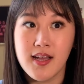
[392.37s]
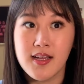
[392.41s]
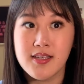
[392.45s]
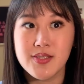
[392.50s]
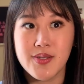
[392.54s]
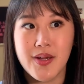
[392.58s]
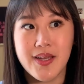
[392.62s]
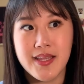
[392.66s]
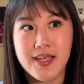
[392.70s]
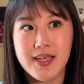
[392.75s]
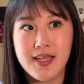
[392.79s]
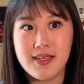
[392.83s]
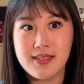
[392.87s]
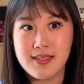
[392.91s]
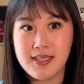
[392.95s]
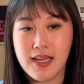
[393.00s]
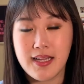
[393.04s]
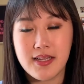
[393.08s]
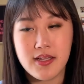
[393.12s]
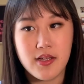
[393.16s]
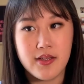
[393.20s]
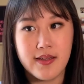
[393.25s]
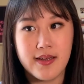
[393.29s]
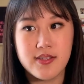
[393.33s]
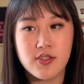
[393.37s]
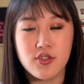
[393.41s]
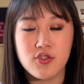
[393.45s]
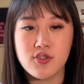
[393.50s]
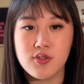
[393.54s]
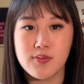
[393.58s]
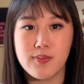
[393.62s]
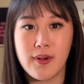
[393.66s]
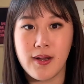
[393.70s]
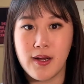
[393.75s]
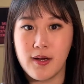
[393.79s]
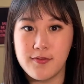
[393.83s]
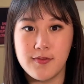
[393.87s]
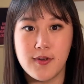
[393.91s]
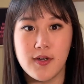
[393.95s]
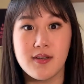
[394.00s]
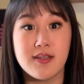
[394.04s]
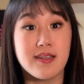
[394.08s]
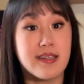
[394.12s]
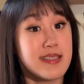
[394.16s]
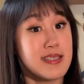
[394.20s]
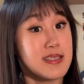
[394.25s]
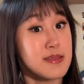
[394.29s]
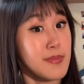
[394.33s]
So I think attack outlines are super helpful,
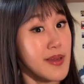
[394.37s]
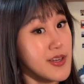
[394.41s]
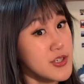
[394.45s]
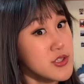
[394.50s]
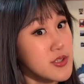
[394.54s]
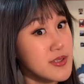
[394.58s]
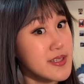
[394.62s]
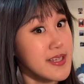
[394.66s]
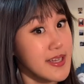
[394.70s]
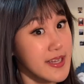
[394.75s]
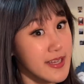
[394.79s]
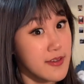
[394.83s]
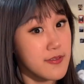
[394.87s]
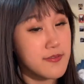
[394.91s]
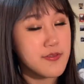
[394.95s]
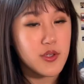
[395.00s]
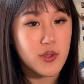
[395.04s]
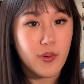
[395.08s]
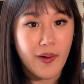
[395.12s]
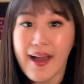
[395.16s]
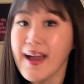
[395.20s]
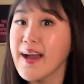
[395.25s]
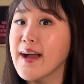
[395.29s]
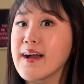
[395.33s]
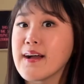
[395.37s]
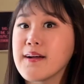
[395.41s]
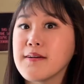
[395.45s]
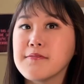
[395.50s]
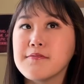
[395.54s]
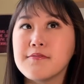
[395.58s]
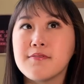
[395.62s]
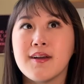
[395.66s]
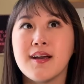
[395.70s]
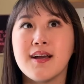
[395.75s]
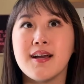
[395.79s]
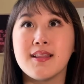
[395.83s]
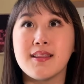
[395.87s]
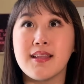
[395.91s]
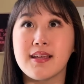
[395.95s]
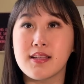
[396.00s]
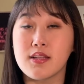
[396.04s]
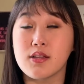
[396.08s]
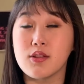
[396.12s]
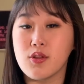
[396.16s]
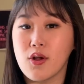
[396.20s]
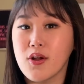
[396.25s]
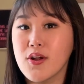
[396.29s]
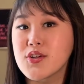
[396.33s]
especially if you have
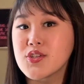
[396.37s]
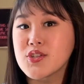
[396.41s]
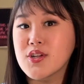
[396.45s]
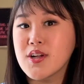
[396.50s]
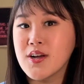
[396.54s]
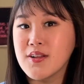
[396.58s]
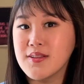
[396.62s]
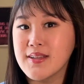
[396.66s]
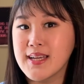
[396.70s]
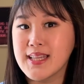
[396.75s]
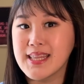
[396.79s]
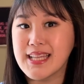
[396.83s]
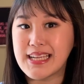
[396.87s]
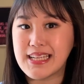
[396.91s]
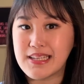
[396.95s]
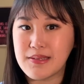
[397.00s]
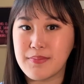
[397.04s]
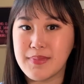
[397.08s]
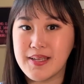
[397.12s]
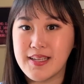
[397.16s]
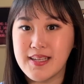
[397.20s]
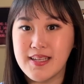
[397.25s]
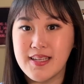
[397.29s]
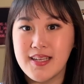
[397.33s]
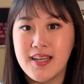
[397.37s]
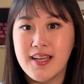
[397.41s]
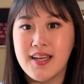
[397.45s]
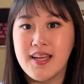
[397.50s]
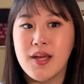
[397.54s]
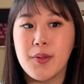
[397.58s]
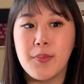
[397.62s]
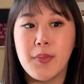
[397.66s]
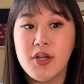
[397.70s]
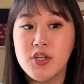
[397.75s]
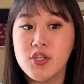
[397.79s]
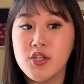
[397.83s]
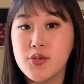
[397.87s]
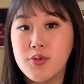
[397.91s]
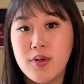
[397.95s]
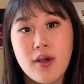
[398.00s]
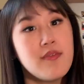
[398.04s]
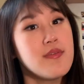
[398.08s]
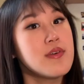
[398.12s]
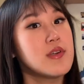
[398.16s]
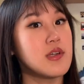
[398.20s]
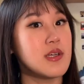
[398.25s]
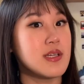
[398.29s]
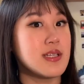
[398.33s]
like a larger outline like me. Make sure you
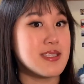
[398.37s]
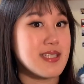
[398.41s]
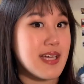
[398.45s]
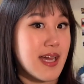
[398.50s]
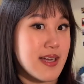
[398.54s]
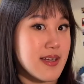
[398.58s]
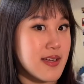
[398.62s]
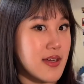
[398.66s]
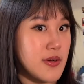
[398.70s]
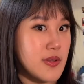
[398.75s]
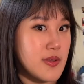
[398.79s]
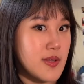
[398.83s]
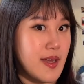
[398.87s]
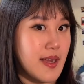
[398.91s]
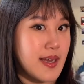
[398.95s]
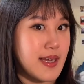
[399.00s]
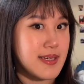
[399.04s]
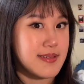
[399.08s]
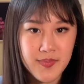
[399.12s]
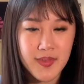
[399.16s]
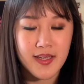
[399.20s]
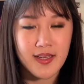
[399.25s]
have a good attack outline.